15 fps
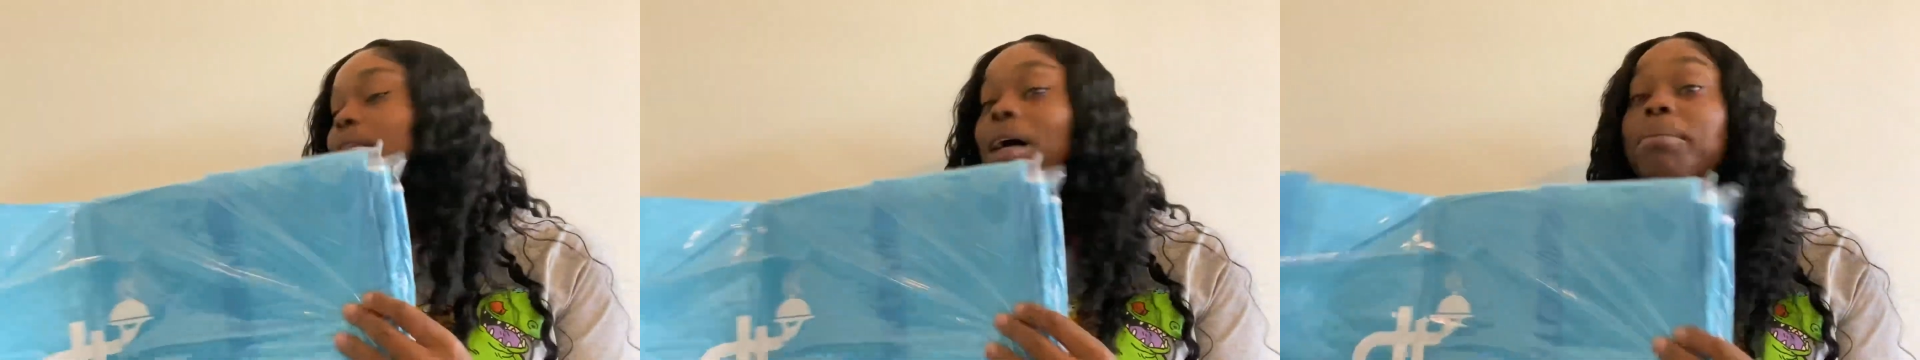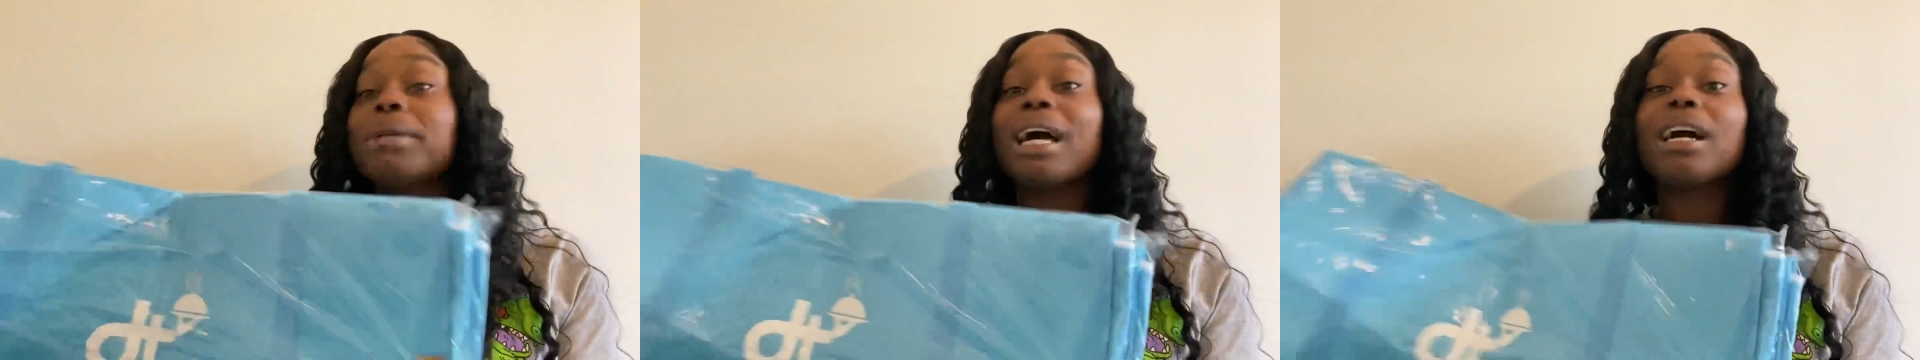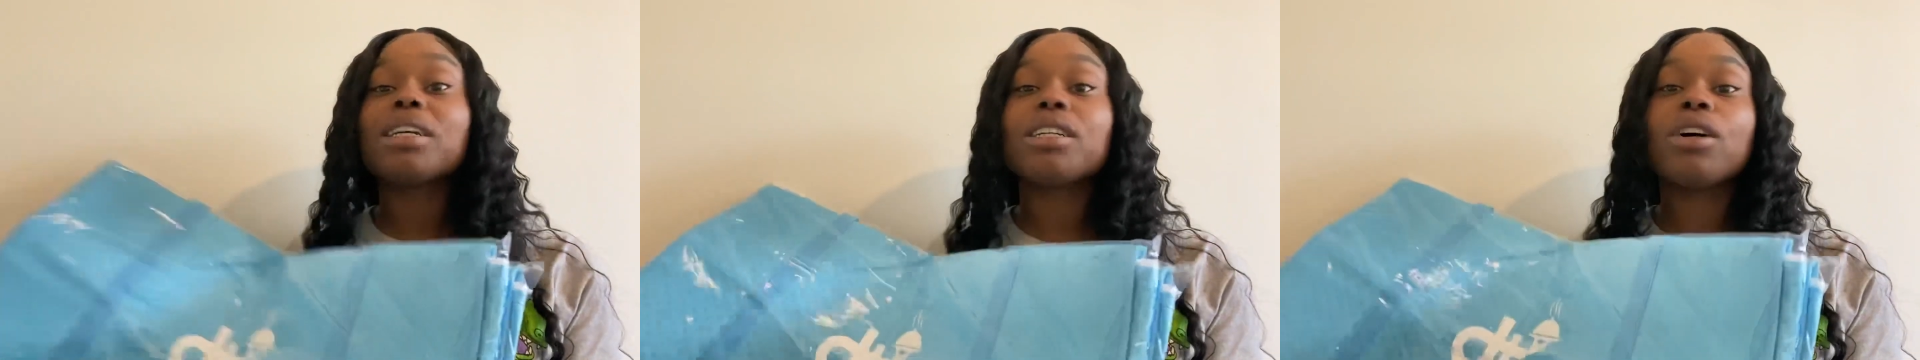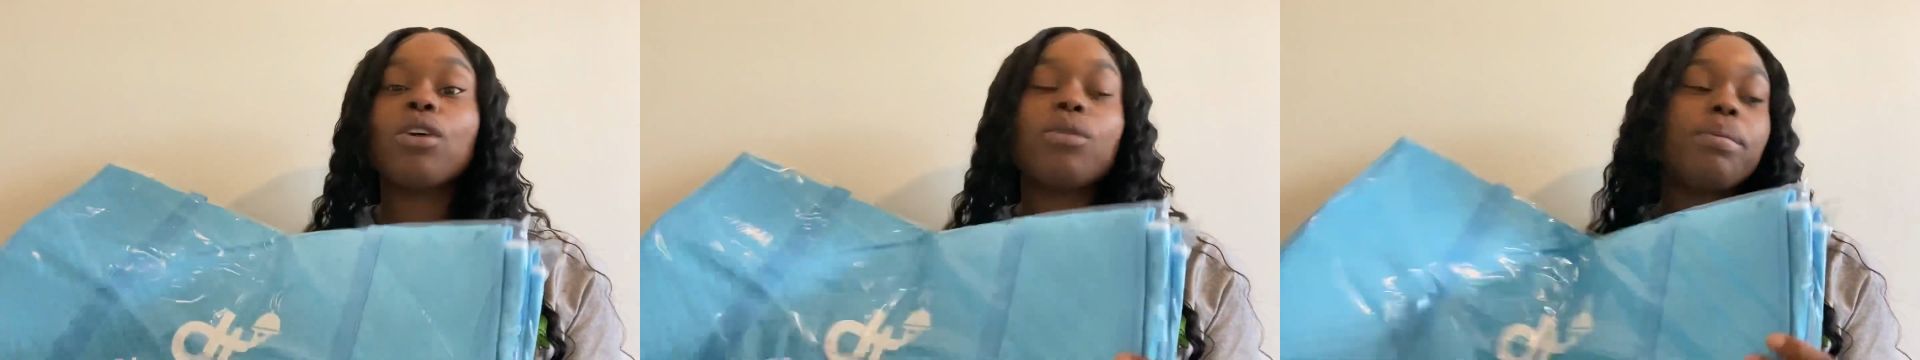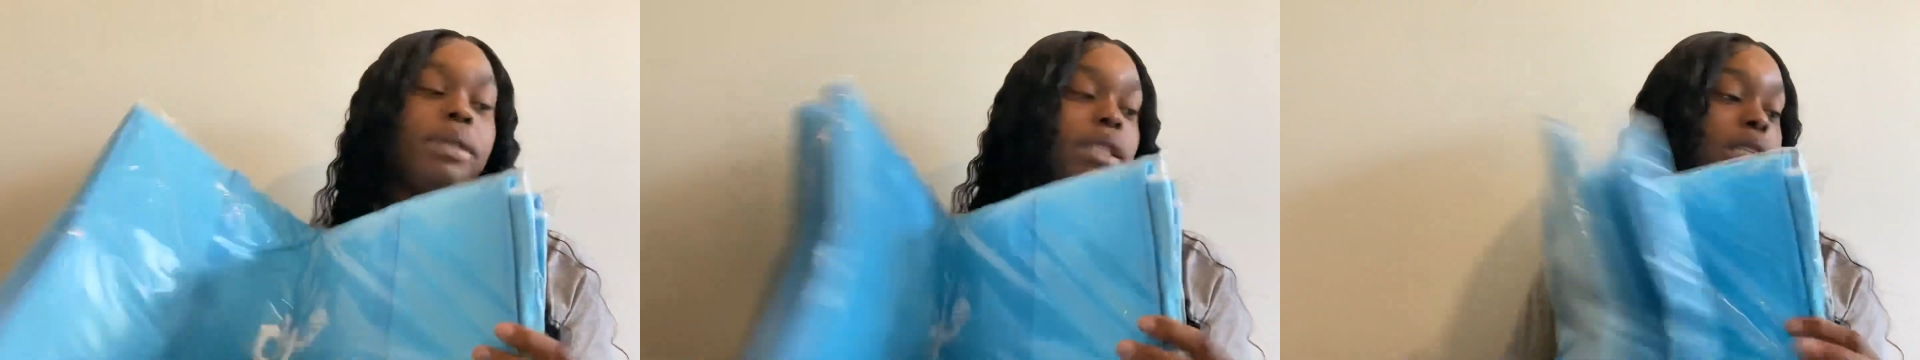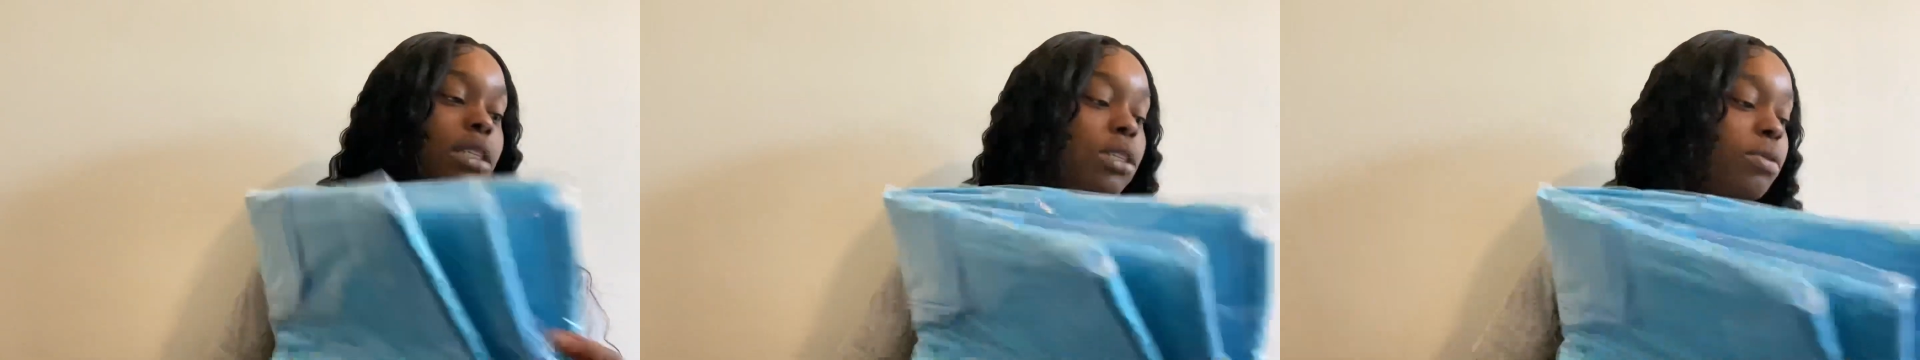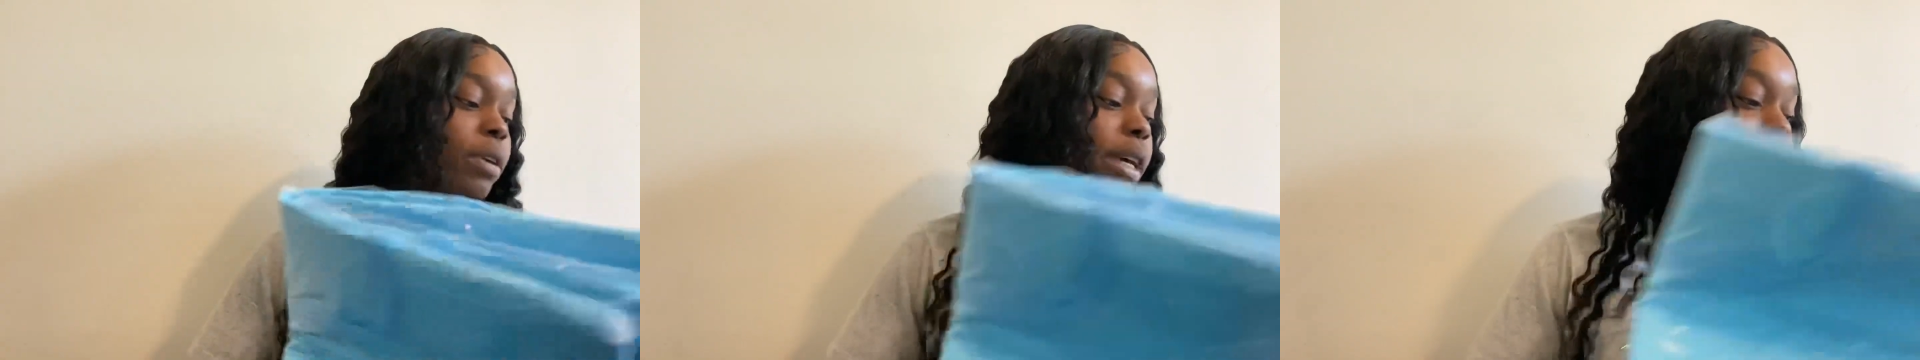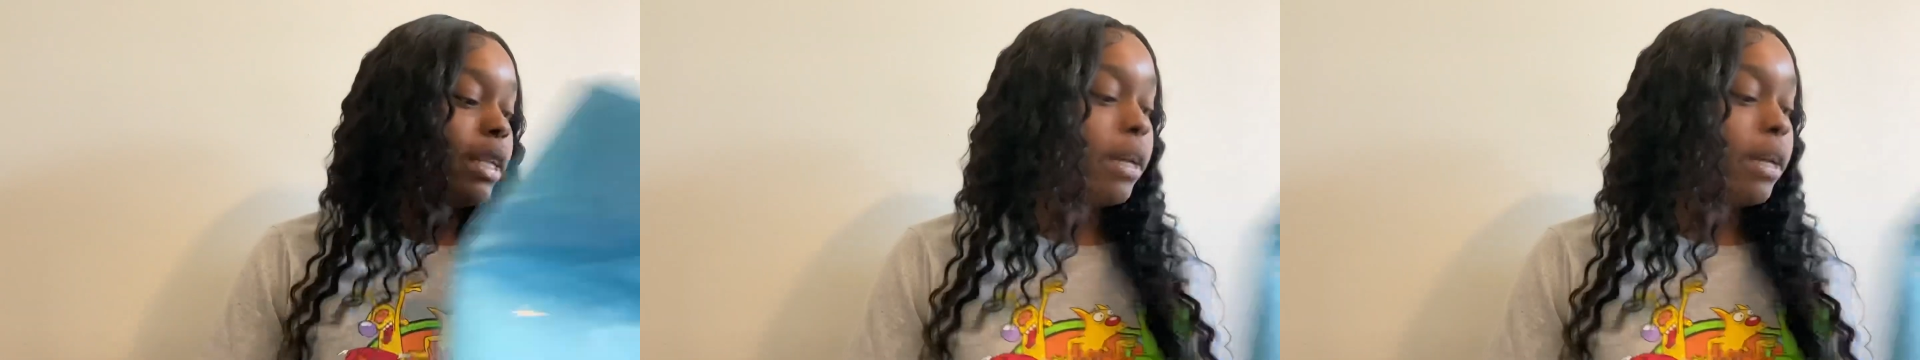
I'm not going to open these right